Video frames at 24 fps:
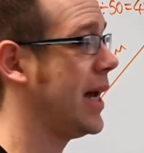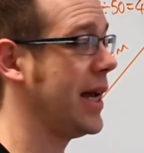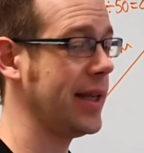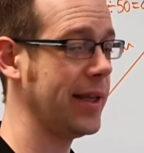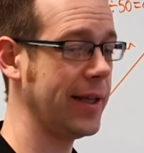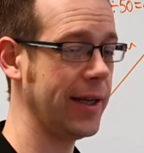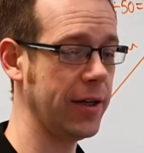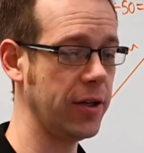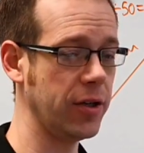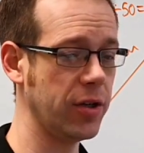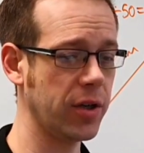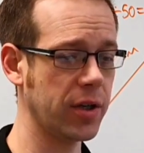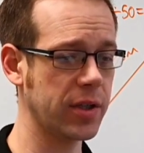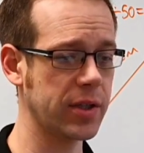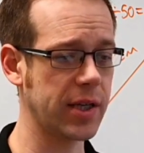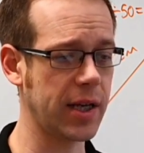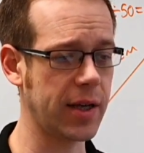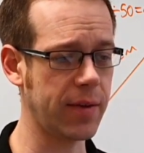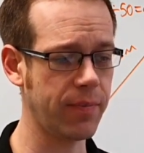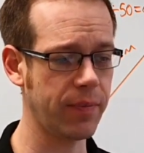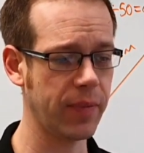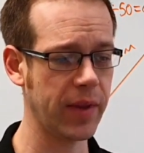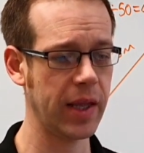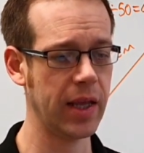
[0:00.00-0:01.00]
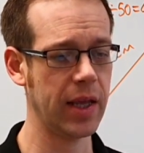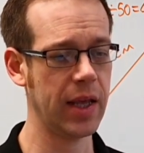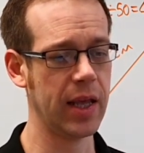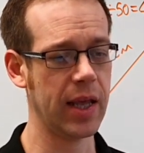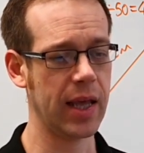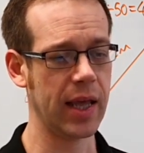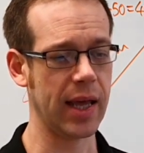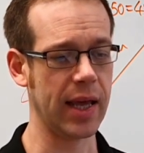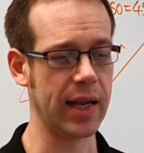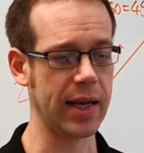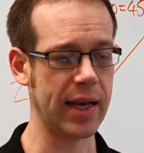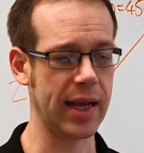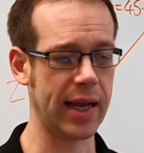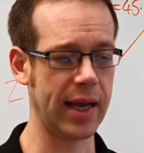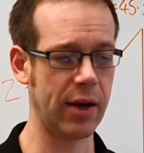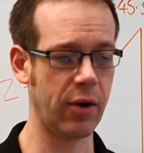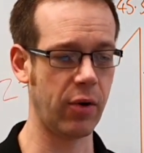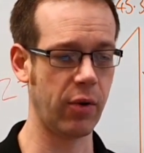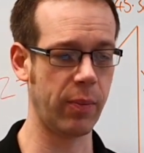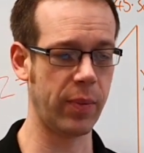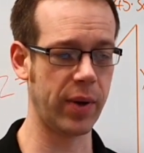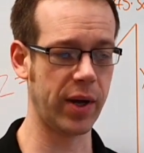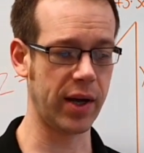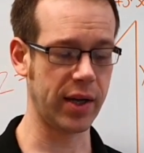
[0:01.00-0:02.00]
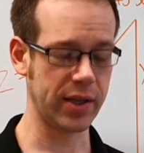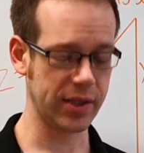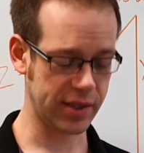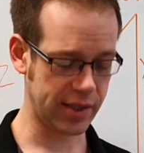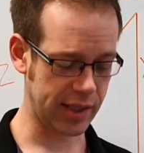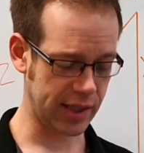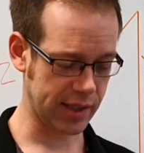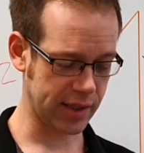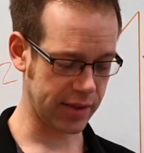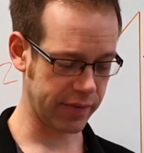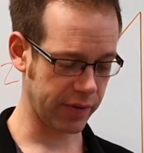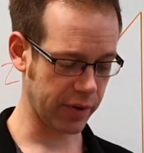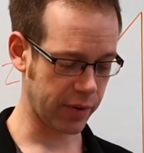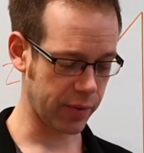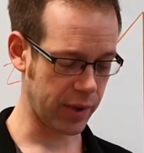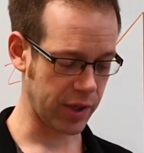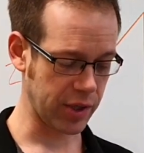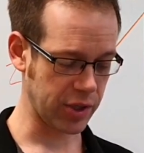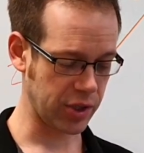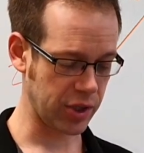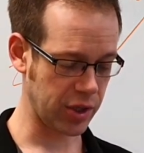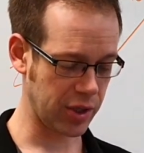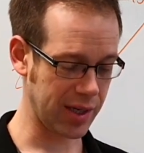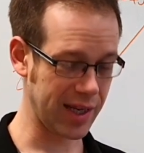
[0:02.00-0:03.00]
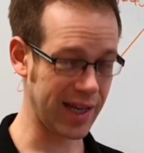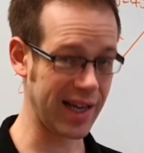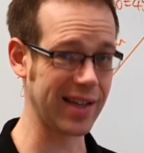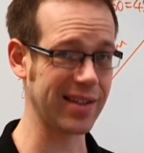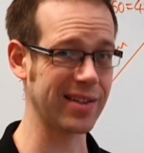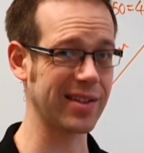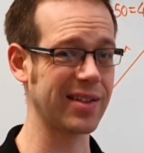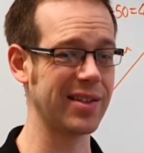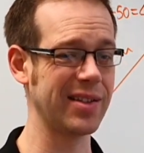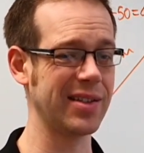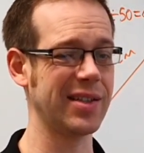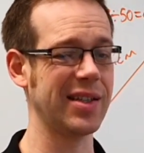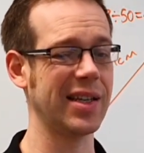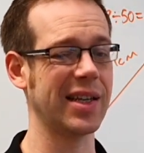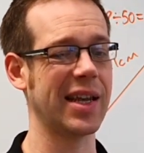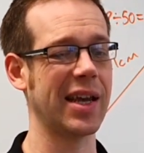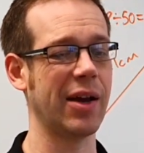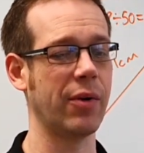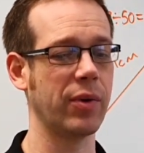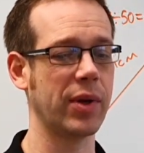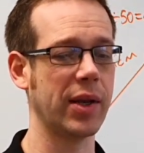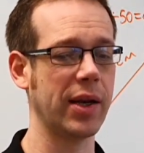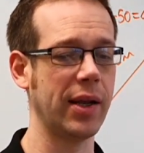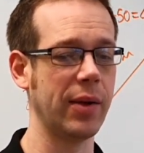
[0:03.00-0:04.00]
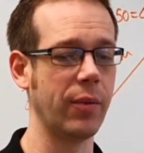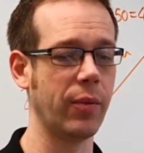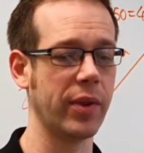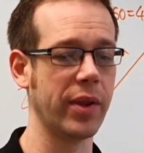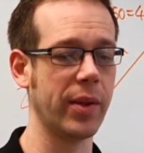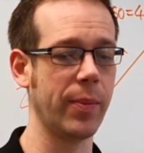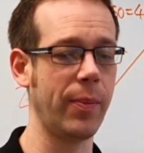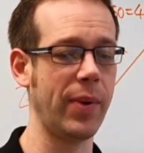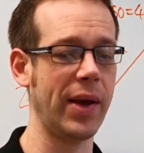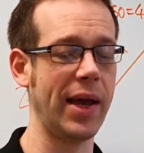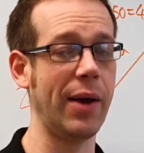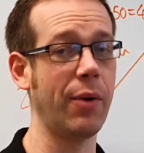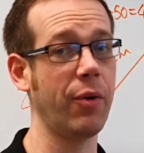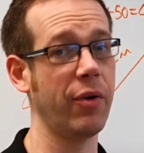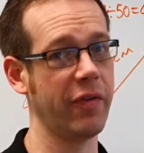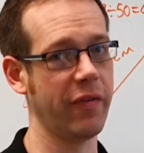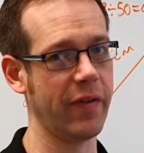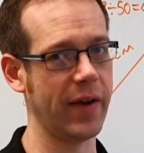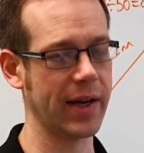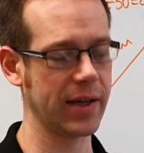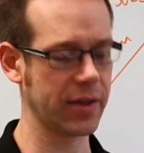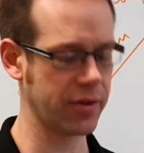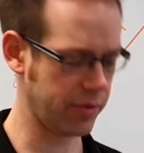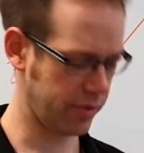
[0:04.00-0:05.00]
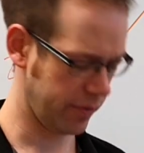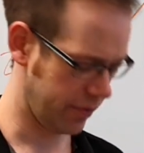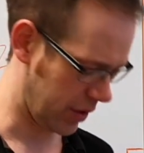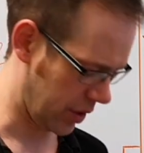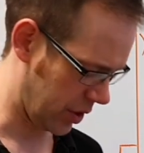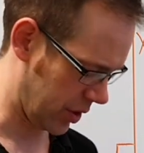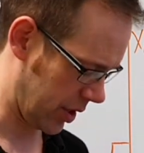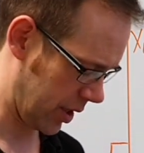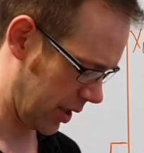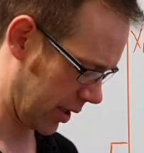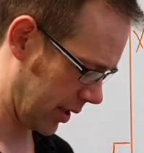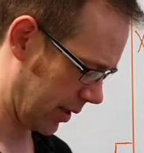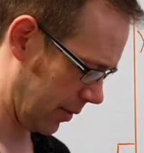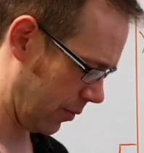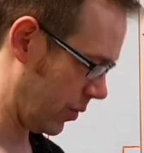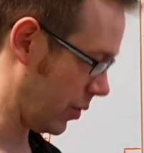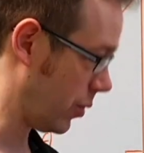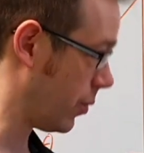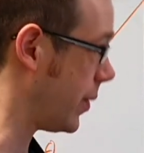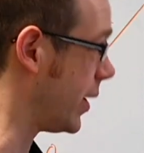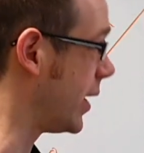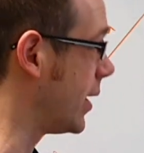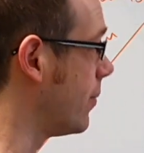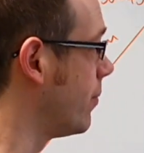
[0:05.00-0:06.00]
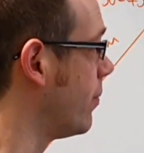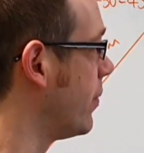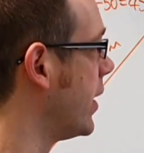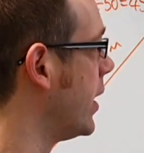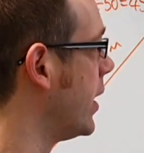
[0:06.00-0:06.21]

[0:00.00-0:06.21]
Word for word: and the inductor, and now part six of the question asks us to calculate what the power factor of the circuit will be.